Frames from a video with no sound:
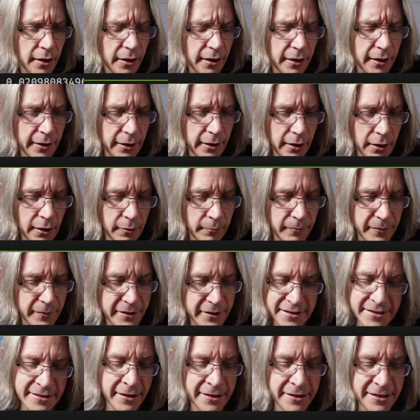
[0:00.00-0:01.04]
A
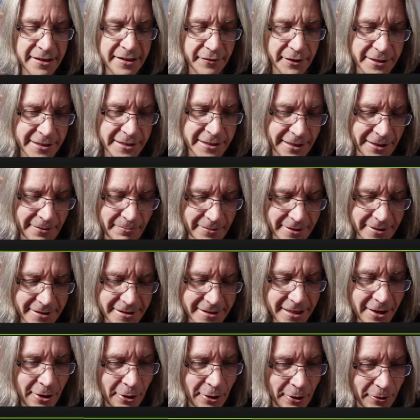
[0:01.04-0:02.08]
scientific term.
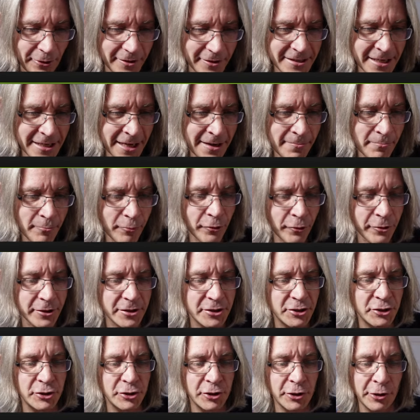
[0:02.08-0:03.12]
So the
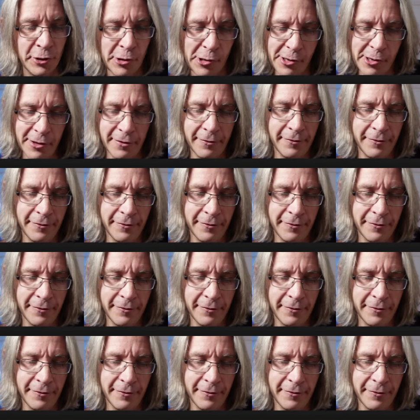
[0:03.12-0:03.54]
temperature